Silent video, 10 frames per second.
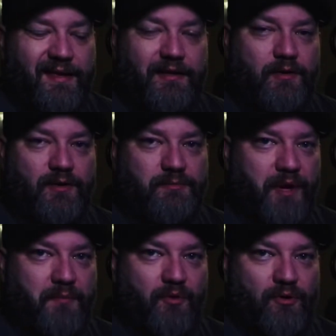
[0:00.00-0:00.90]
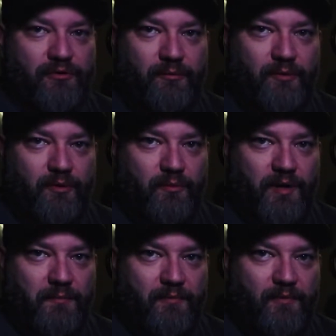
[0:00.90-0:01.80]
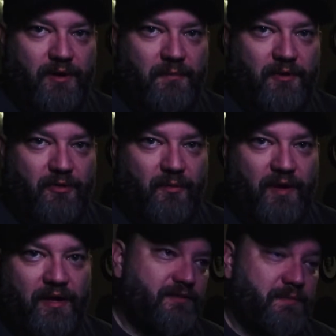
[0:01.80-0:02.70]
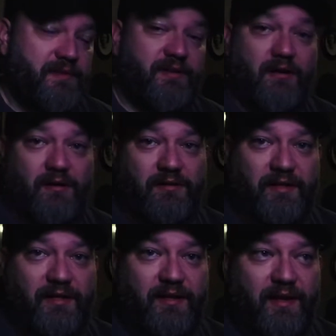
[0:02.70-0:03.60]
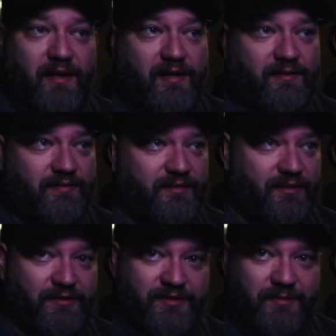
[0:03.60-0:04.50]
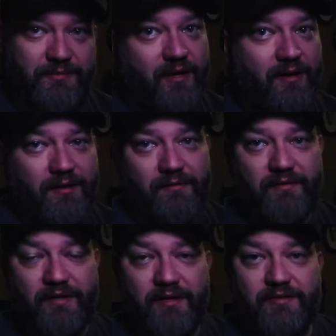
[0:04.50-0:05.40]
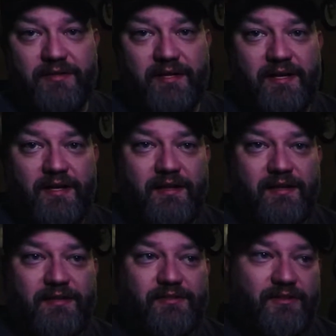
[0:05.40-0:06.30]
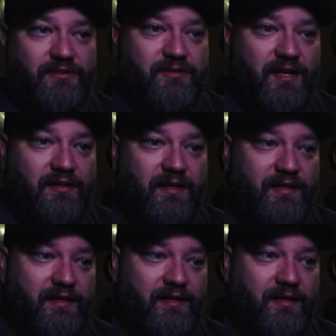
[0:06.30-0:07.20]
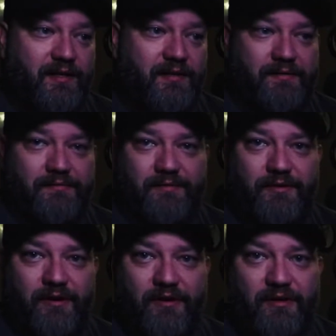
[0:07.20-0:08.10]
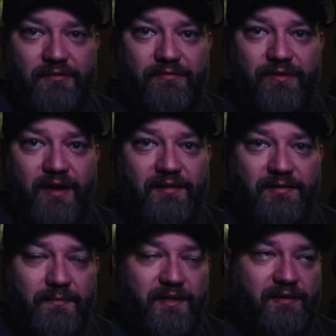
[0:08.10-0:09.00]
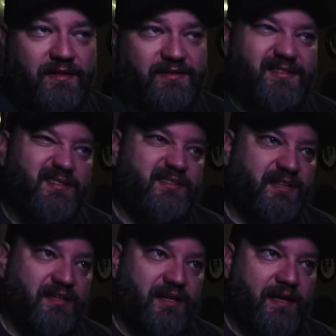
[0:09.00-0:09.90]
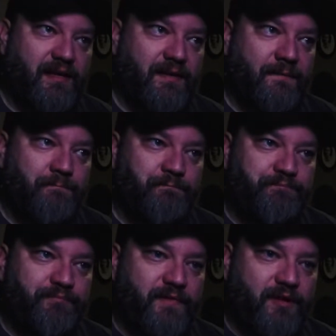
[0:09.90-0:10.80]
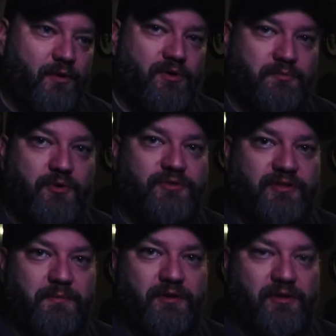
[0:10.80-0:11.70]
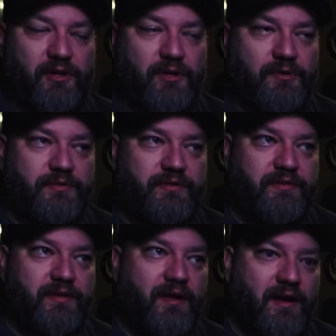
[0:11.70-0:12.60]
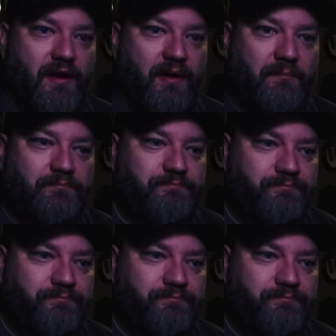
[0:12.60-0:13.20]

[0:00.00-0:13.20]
can always buy more on the road when I'm on the way. Especially Harley has dealerships all over the country, so there's not like you're not going to find something unless it's a Sunday. Of course, most of them are closed, and